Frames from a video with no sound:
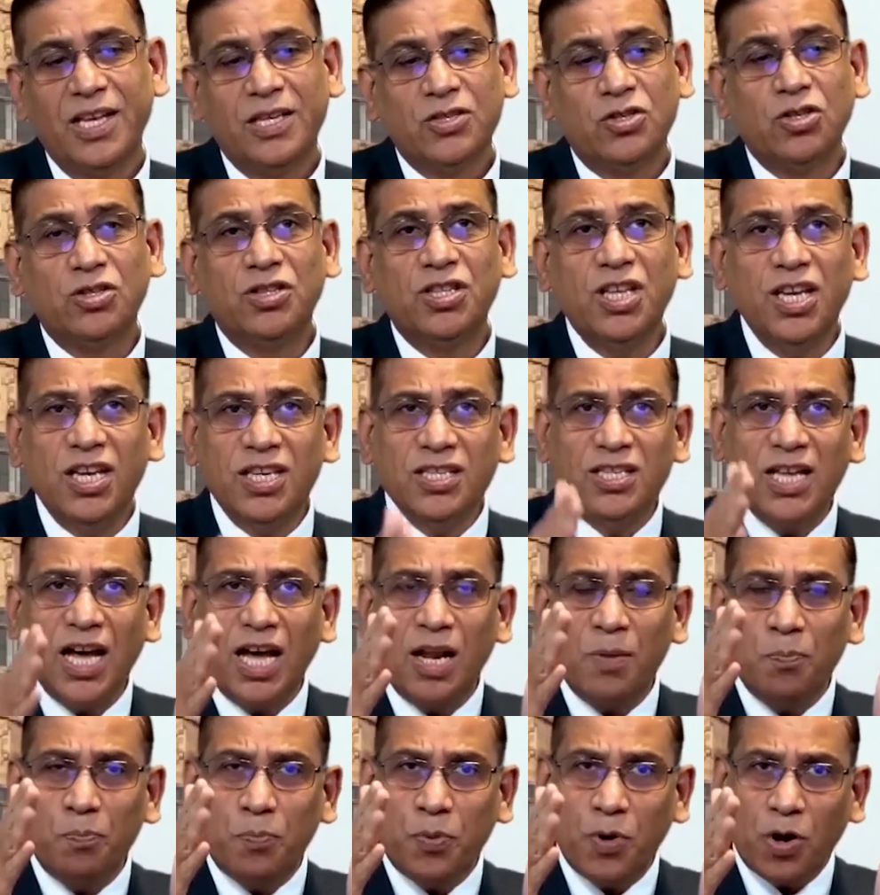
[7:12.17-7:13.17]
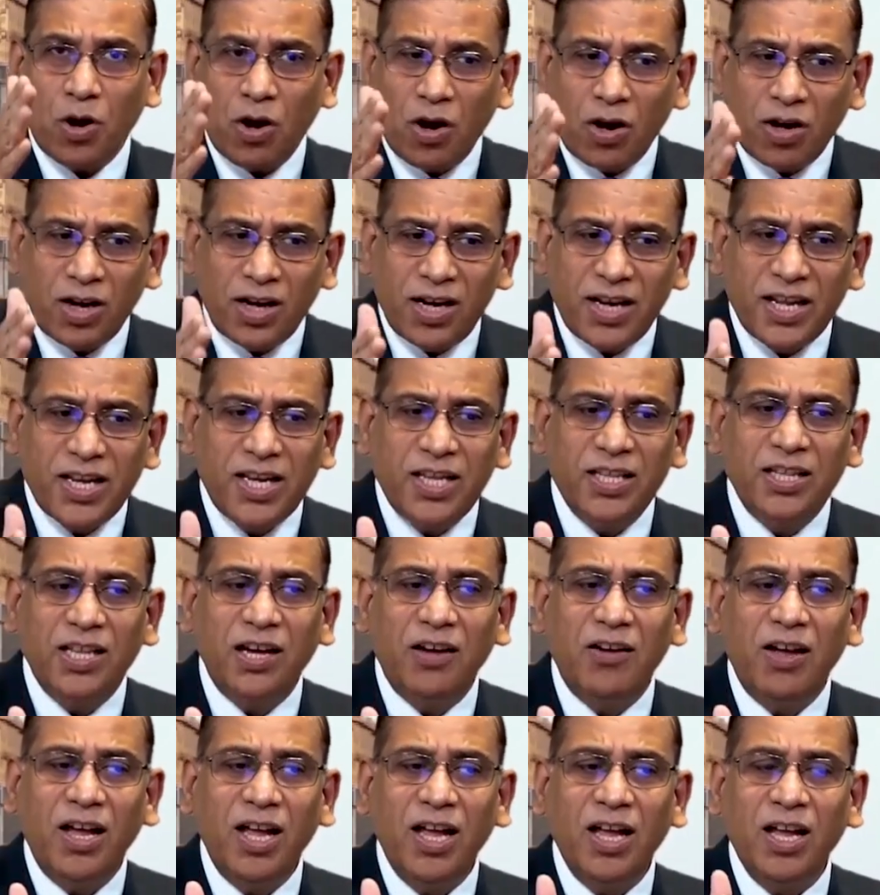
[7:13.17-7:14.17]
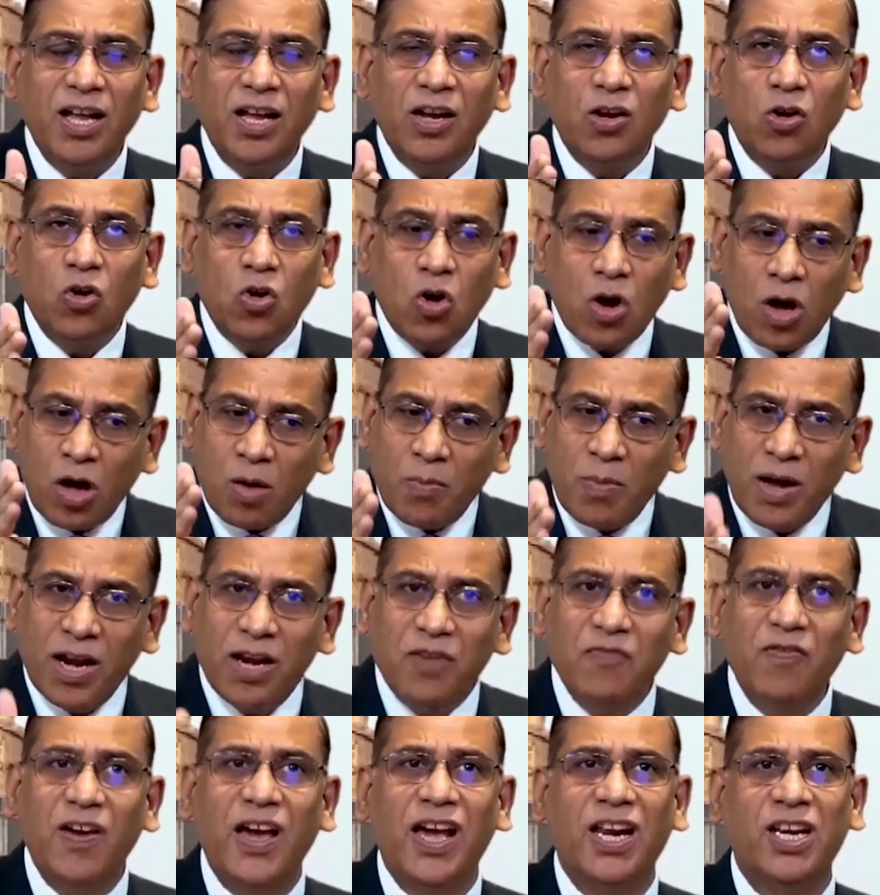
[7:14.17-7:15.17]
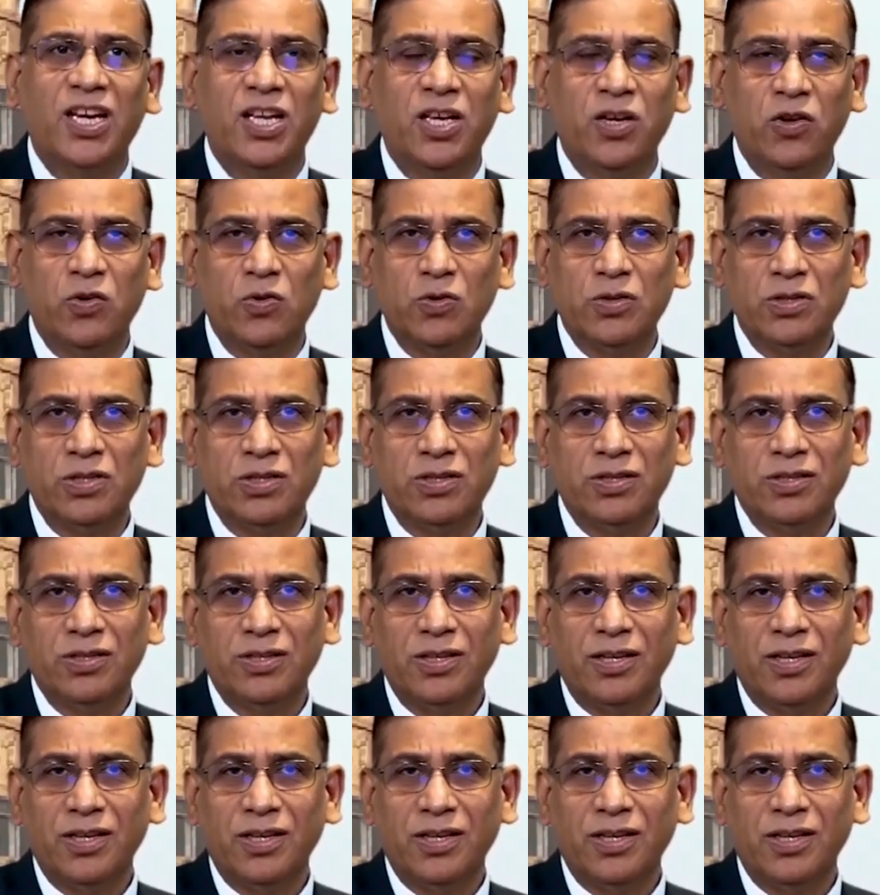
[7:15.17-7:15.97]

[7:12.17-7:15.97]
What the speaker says: So these are broadly the common values